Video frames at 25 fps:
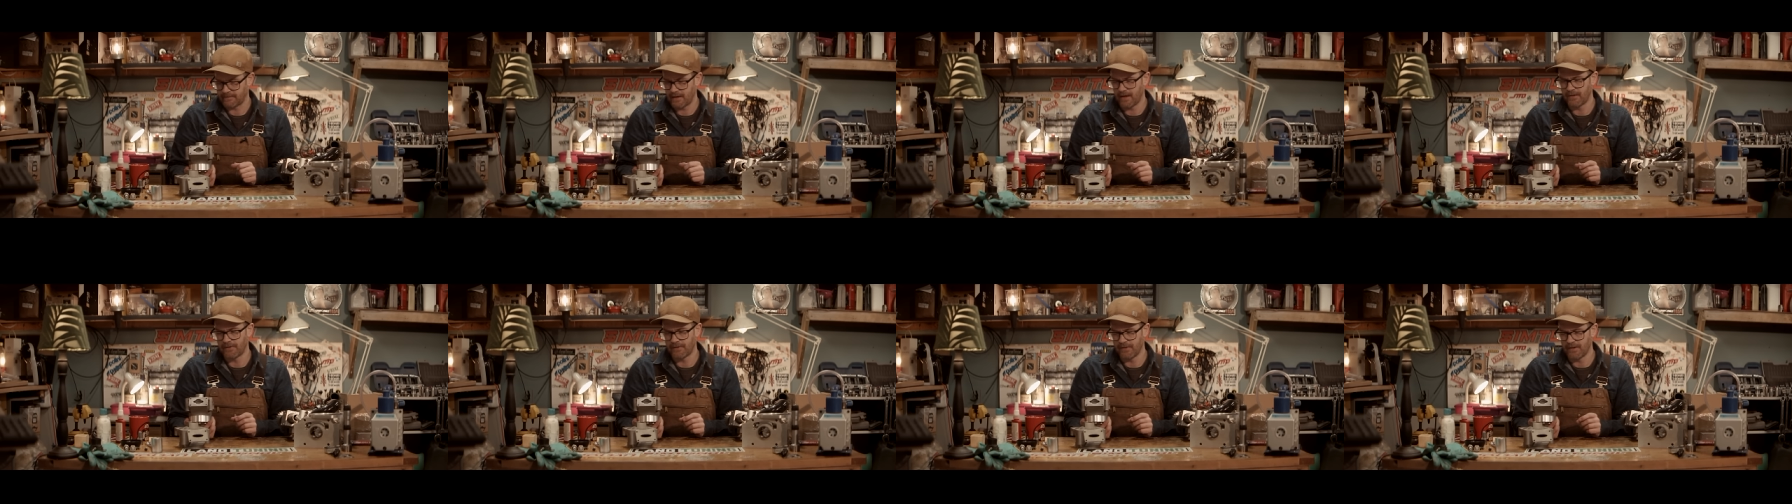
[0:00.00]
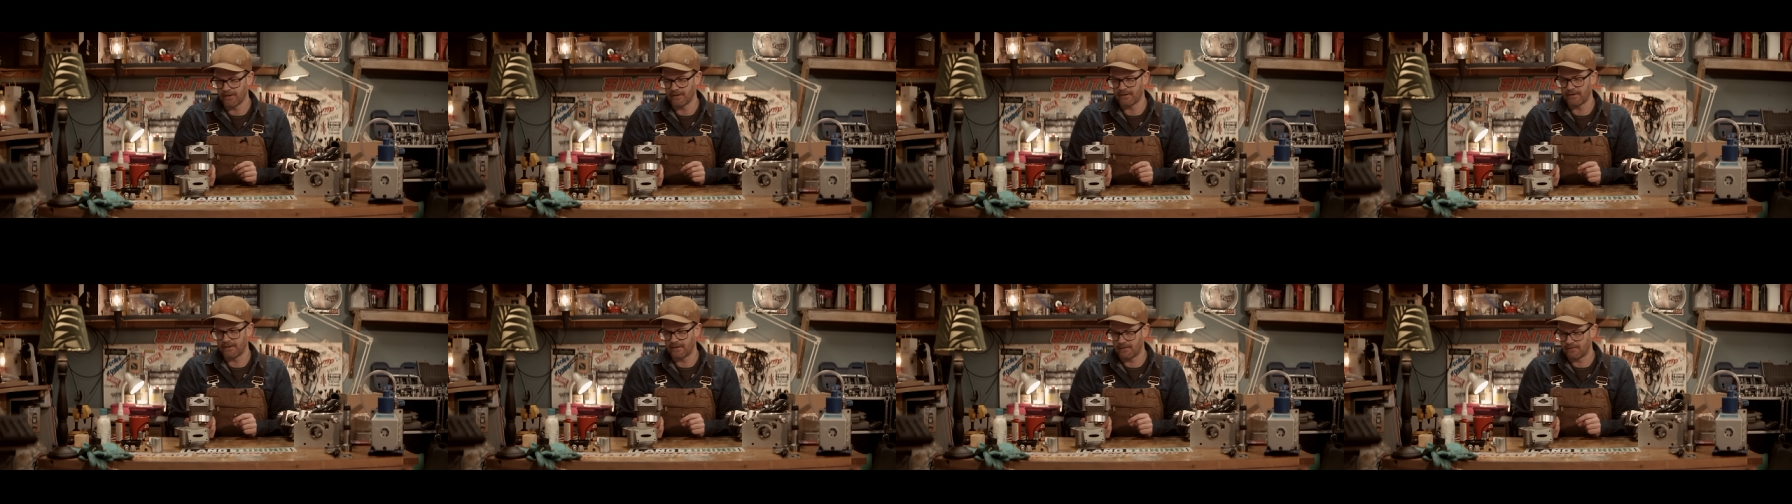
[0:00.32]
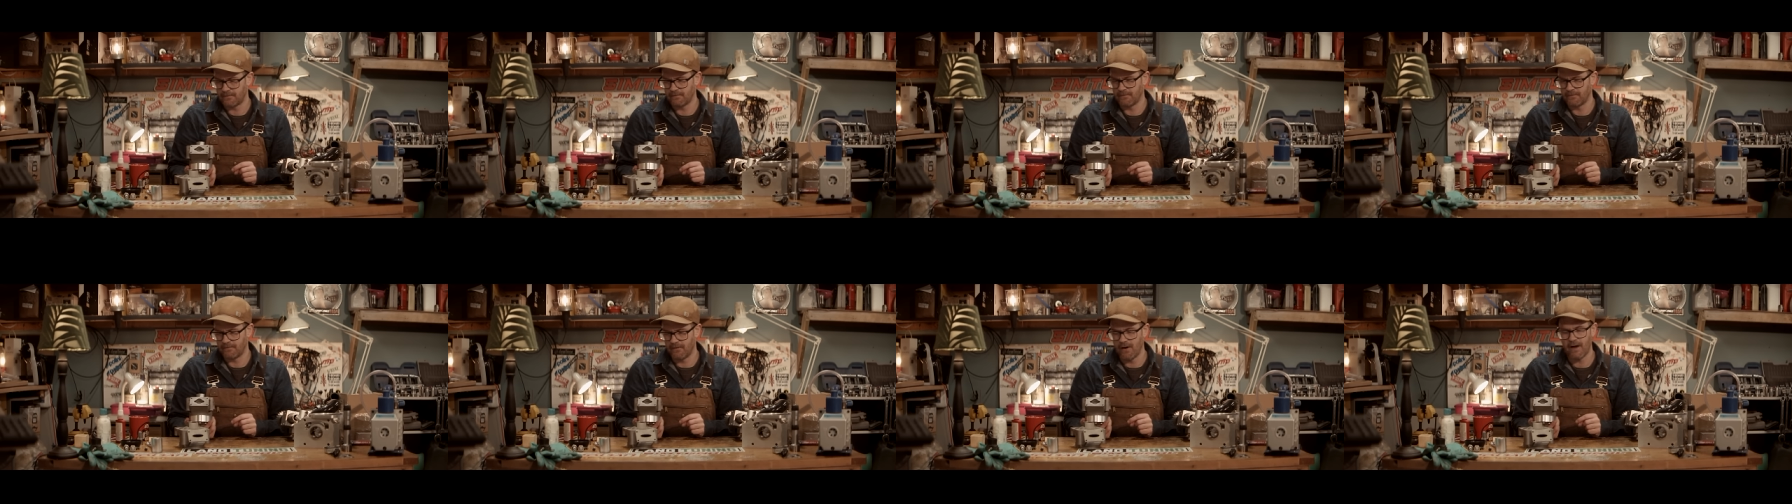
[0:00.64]
I
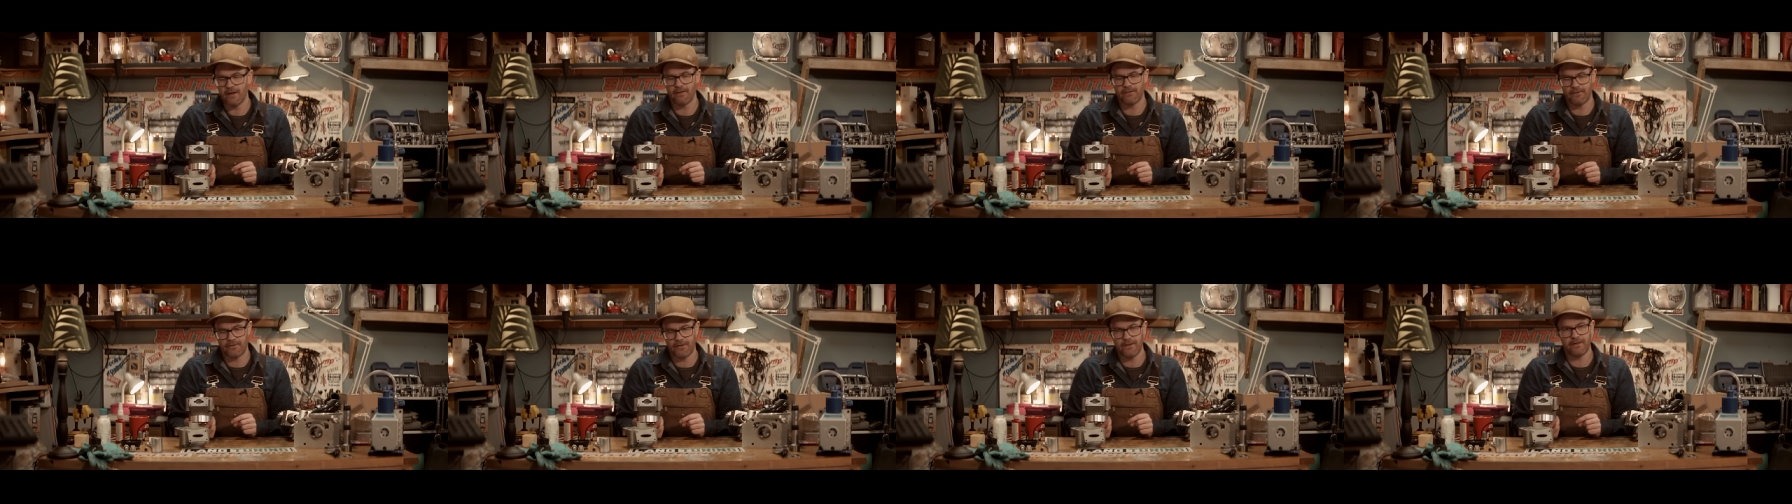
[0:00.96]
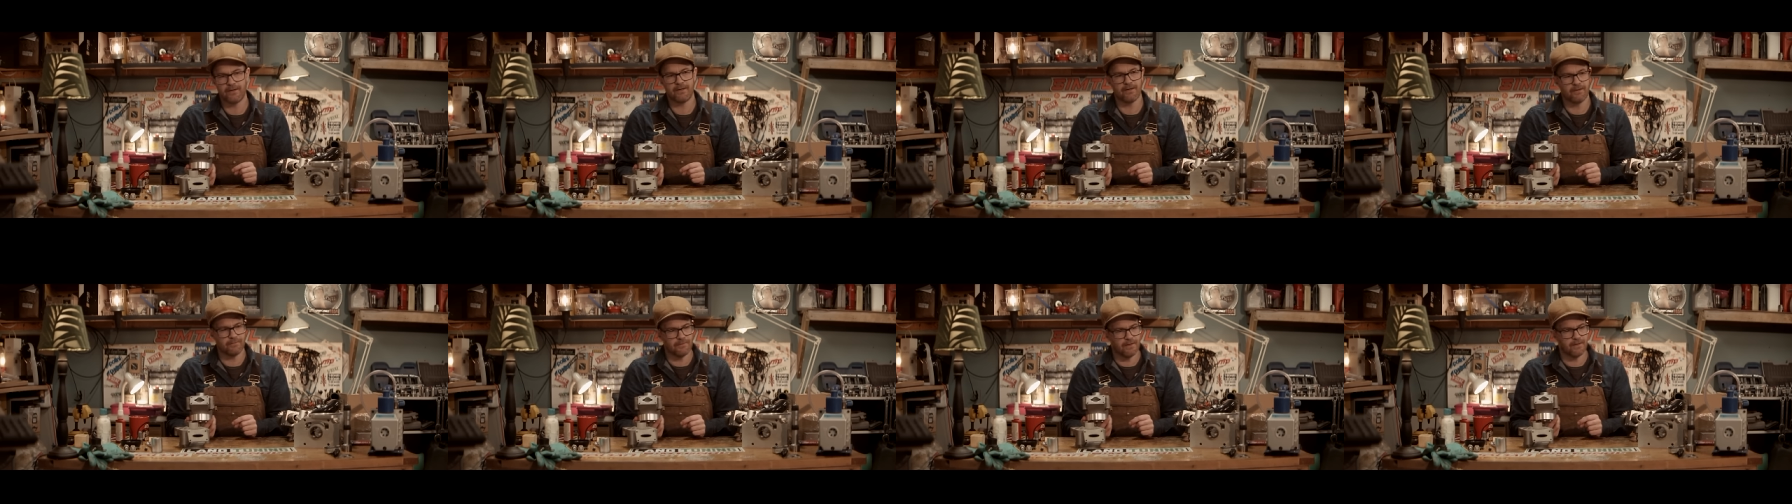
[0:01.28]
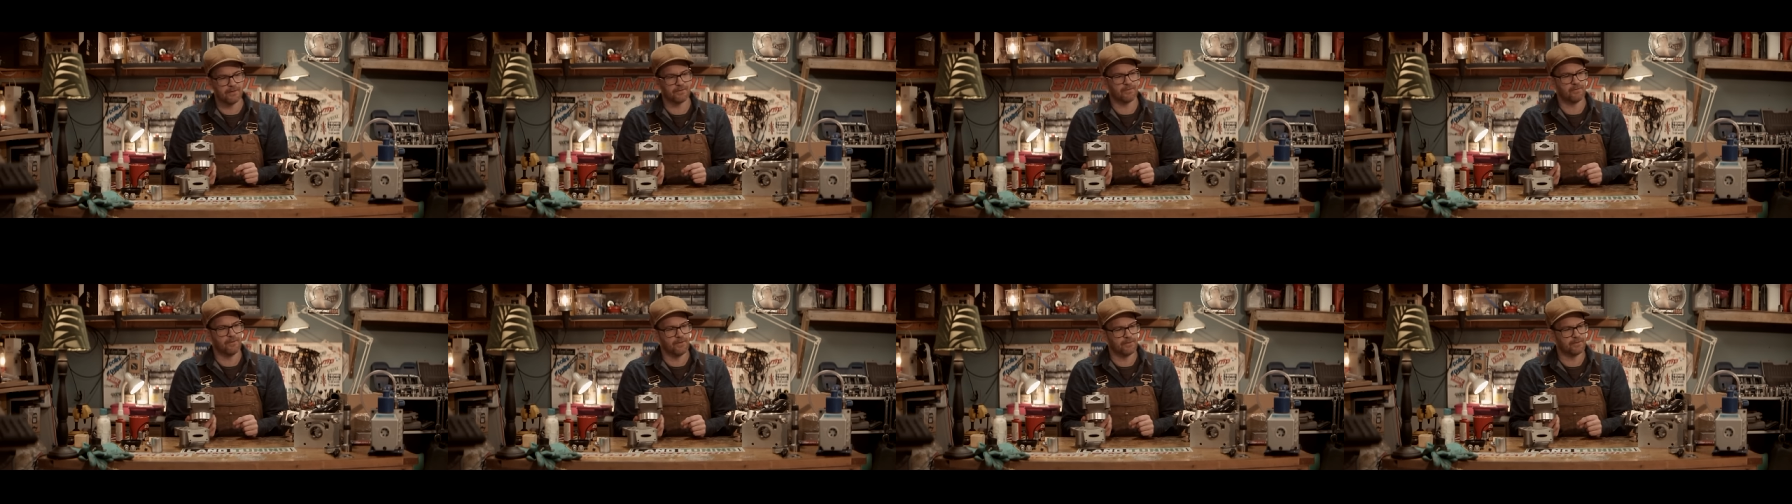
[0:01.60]
think while thinking
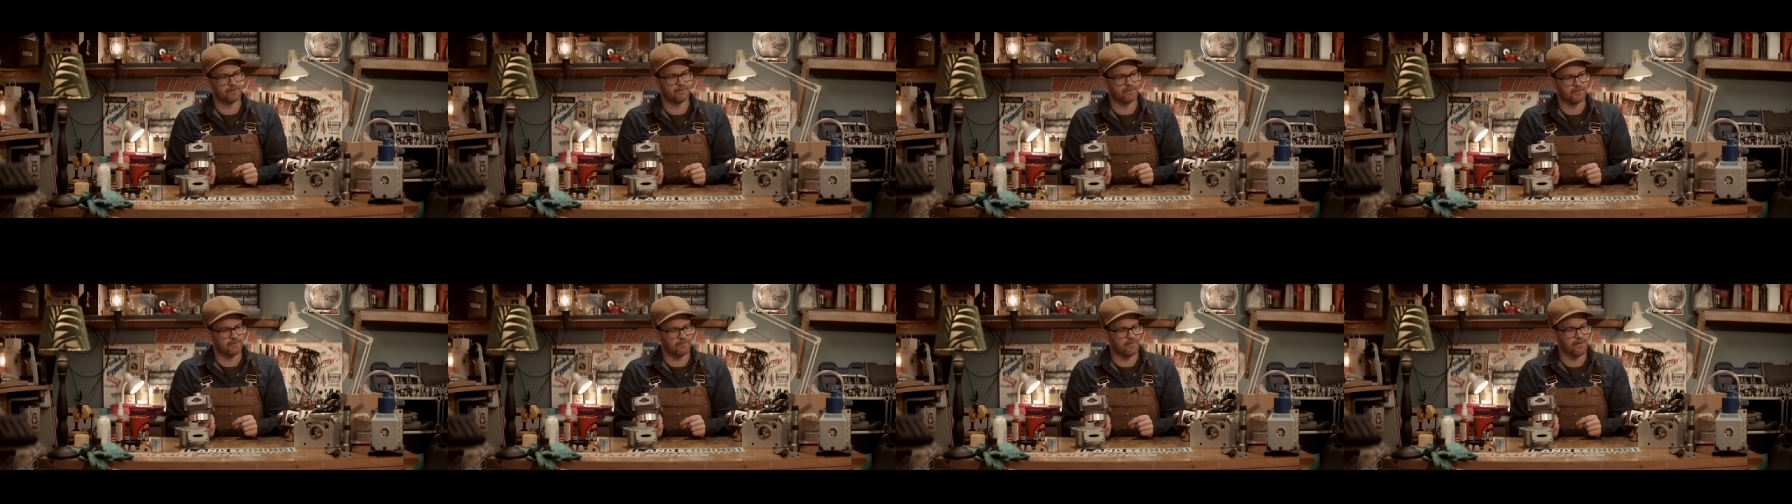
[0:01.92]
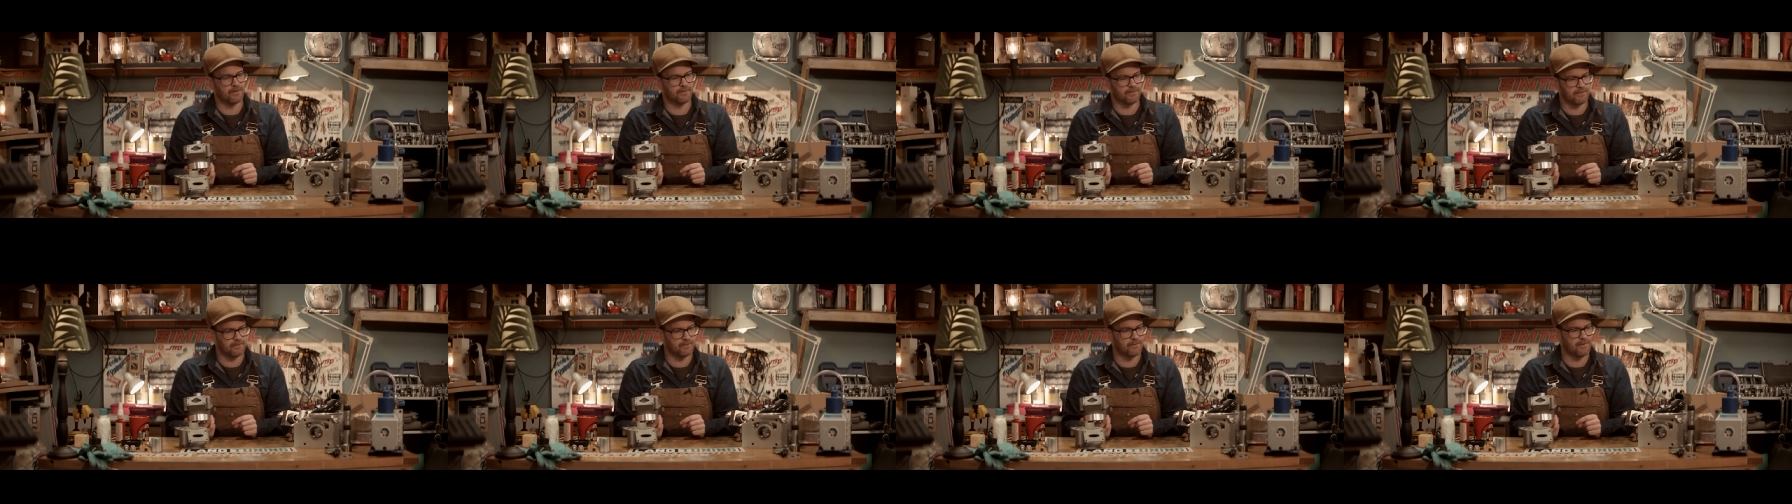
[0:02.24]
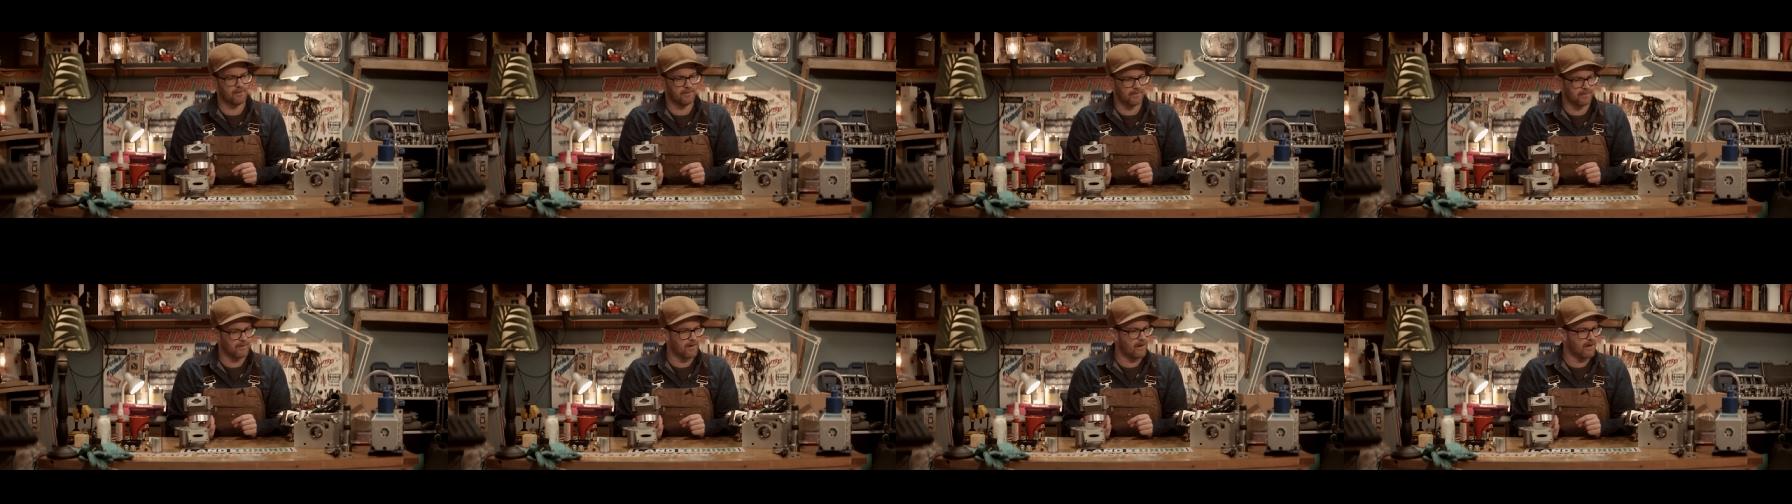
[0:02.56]
about what where to
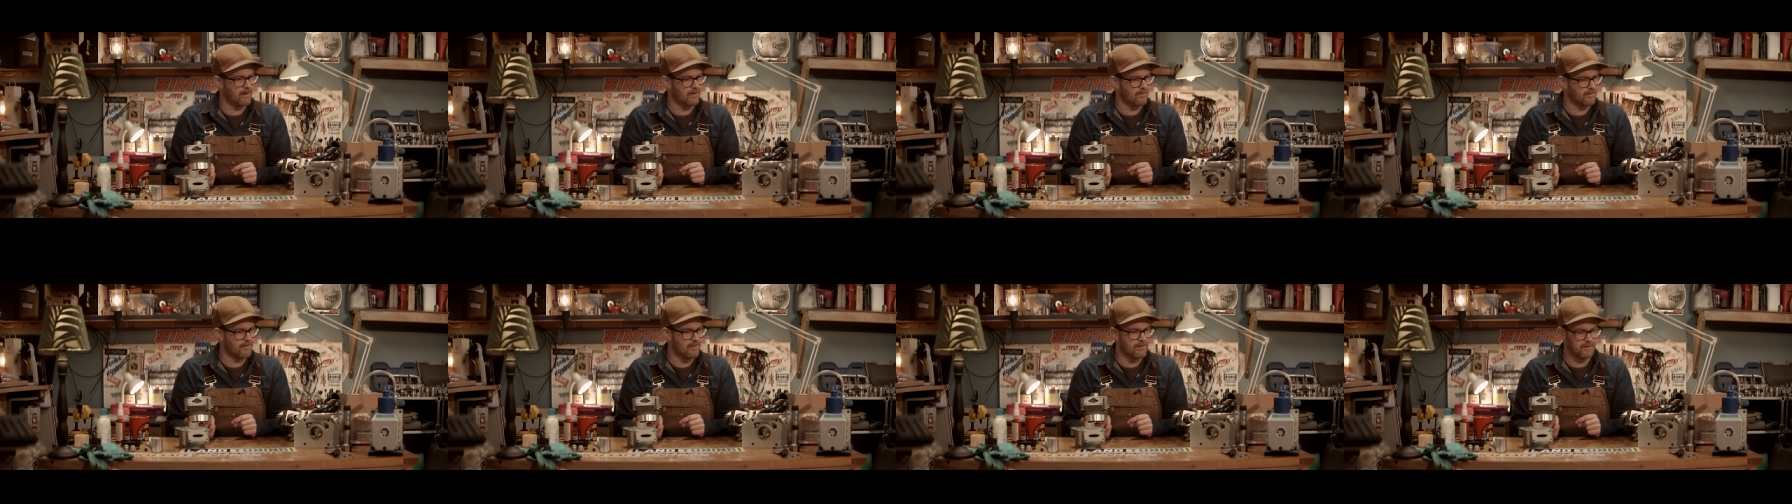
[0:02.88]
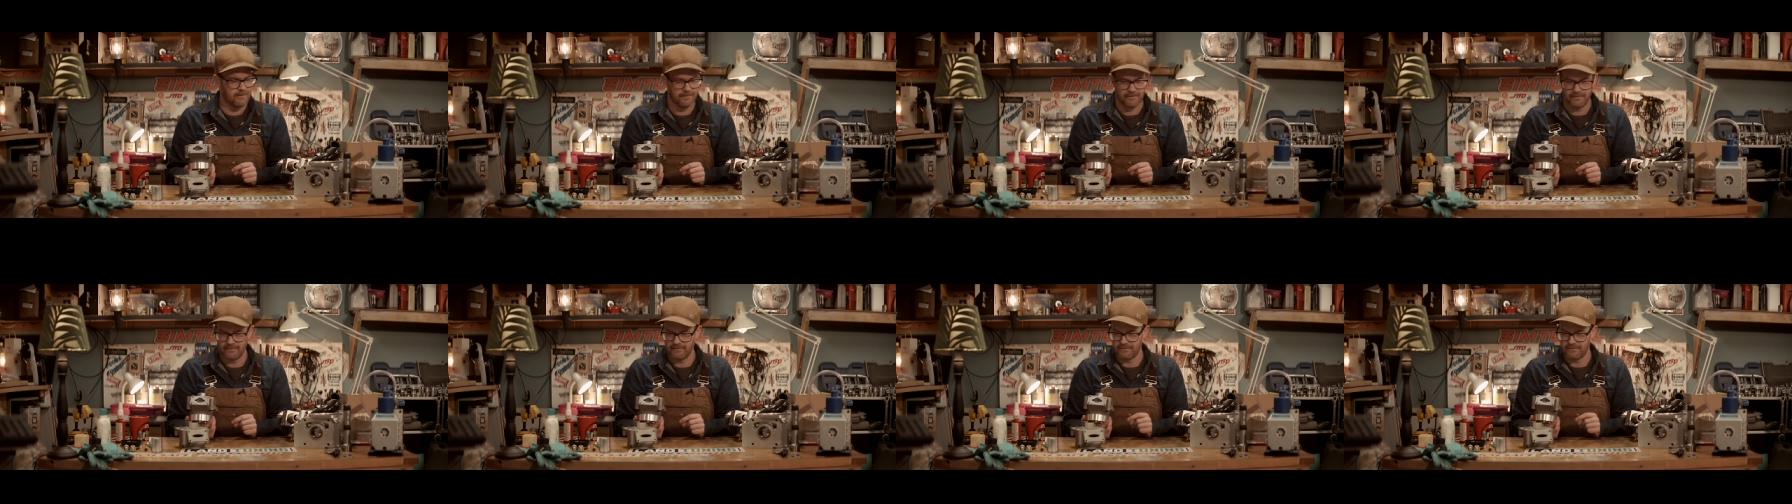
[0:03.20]
go now,